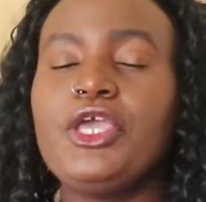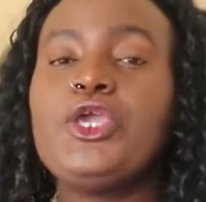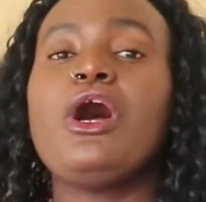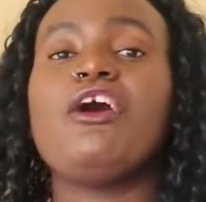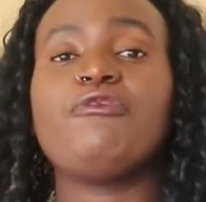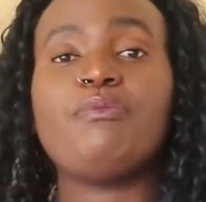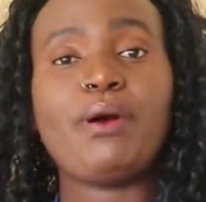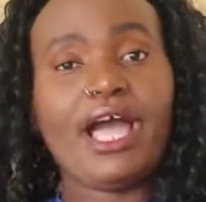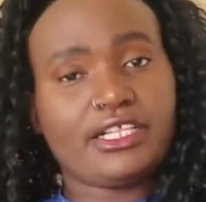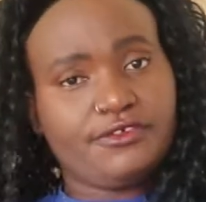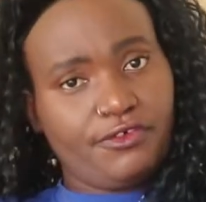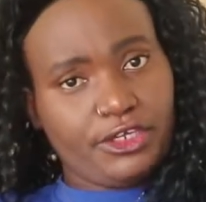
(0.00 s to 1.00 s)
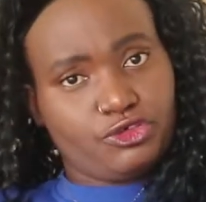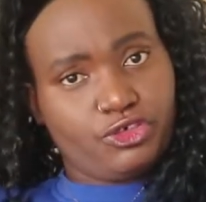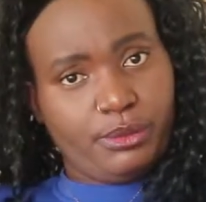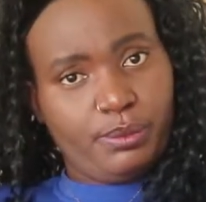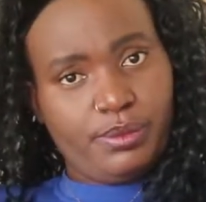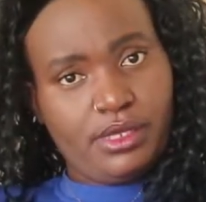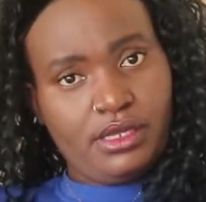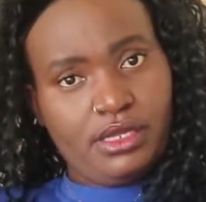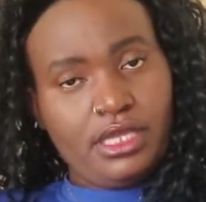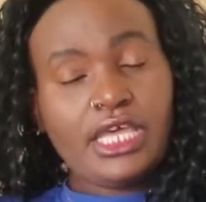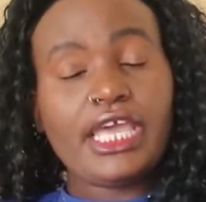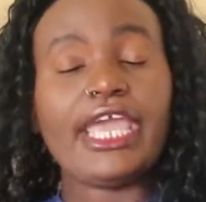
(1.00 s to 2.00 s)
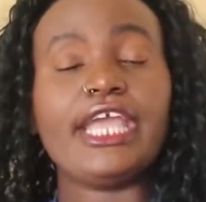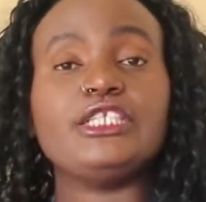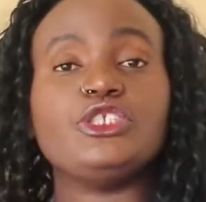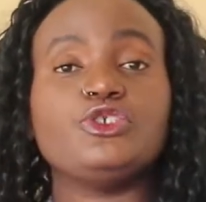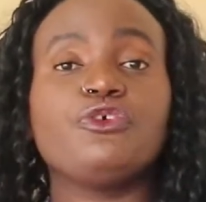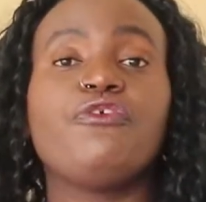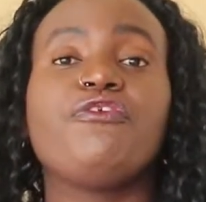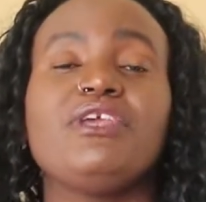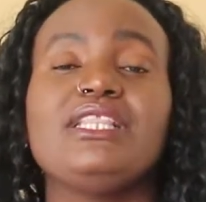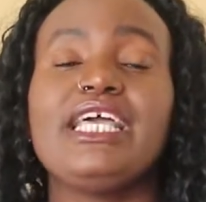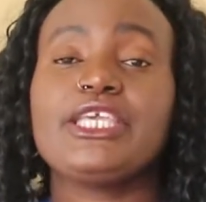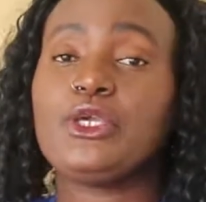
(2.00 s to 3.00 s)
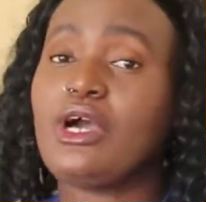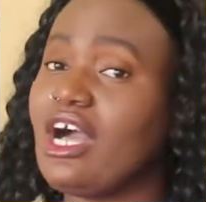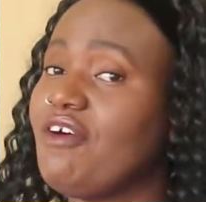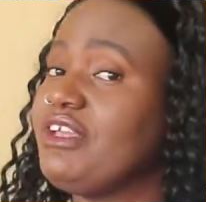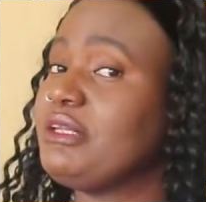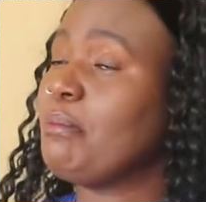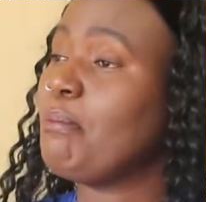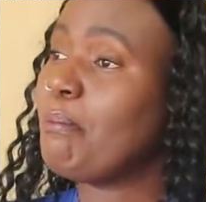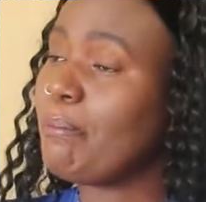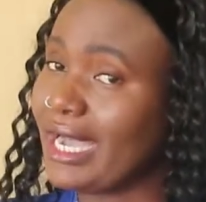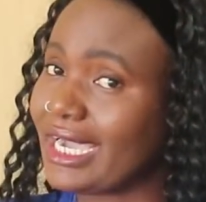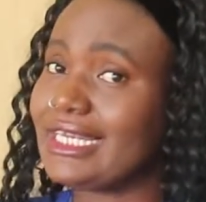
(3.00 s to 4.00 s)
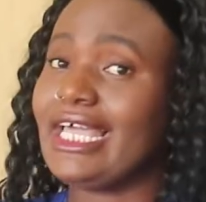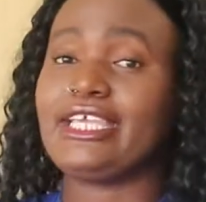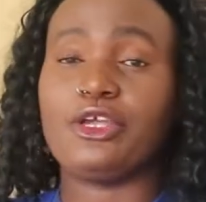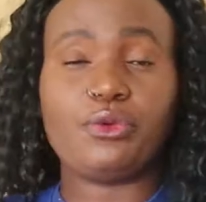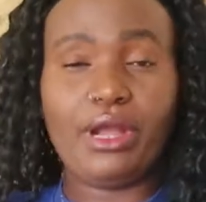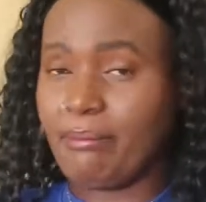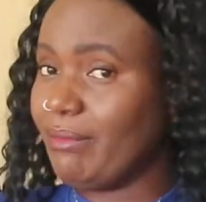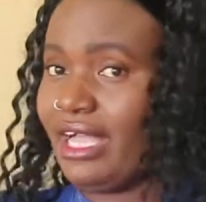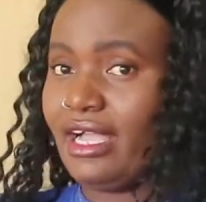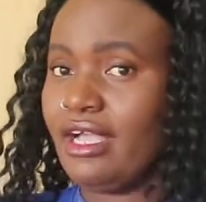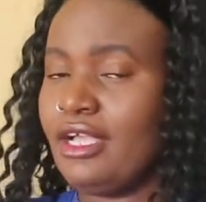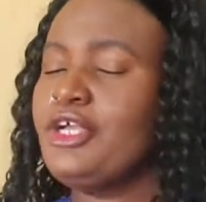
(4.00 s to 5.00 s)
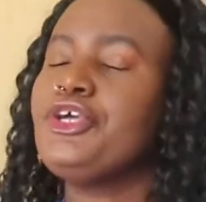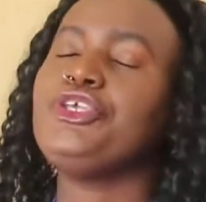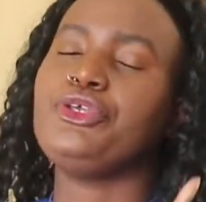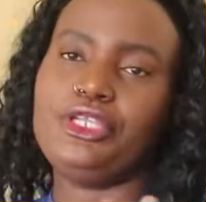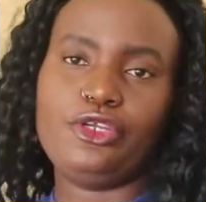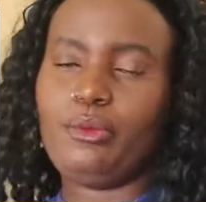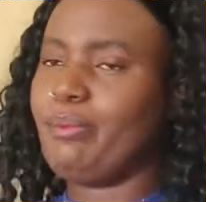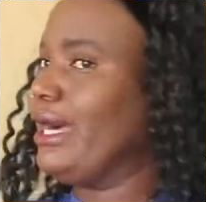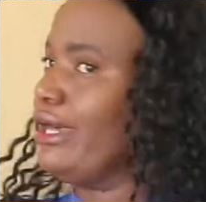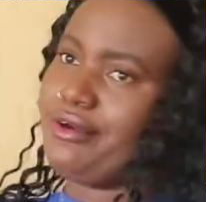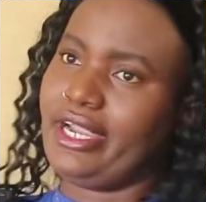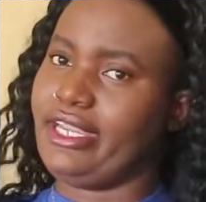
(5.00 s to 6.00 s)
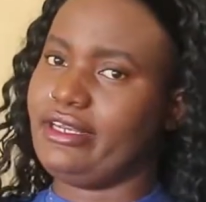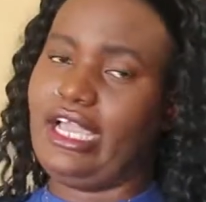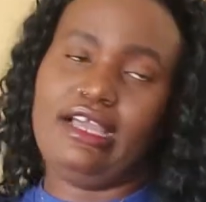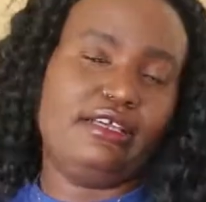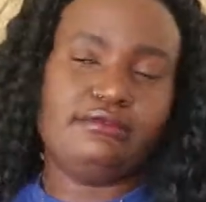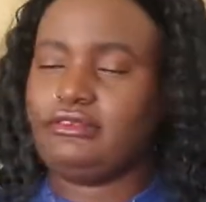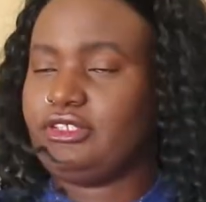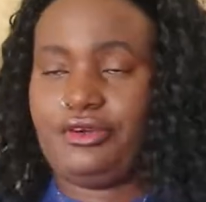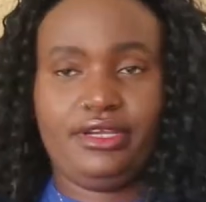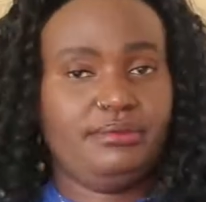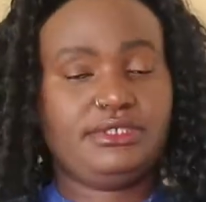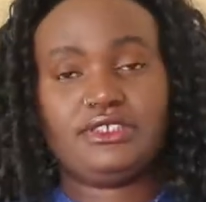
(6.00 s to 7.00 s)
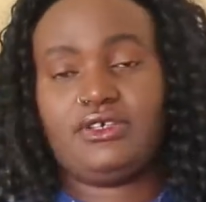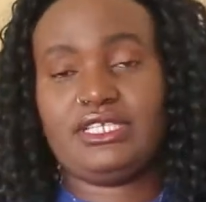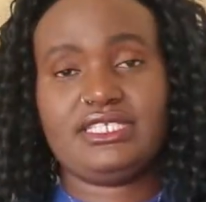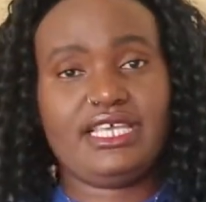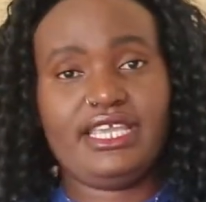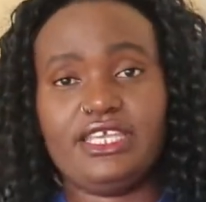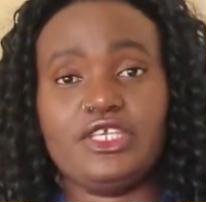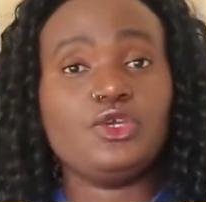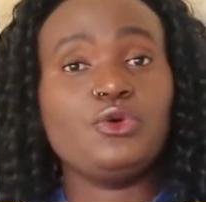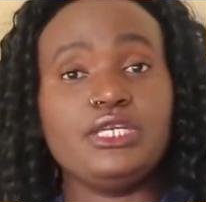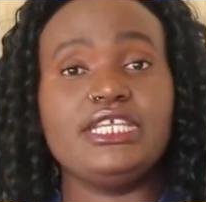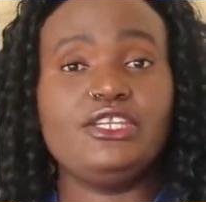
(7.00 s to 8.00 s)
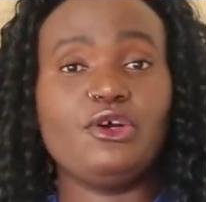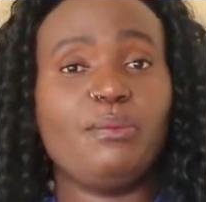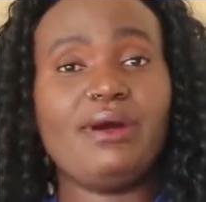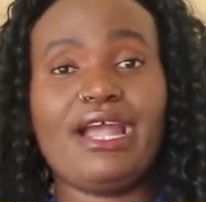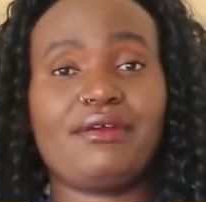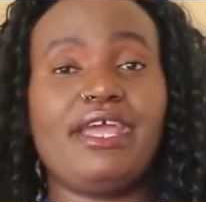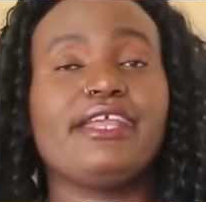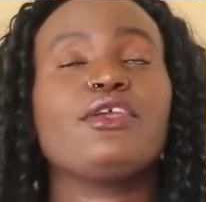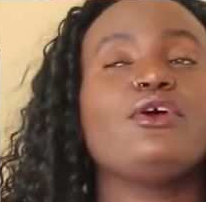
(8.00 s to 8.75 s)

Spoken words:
you have packed for a trip and you feel like you haven't packed like a grandma, you did not pack right. Sorry, I'm just gonna say it, you did not pack right.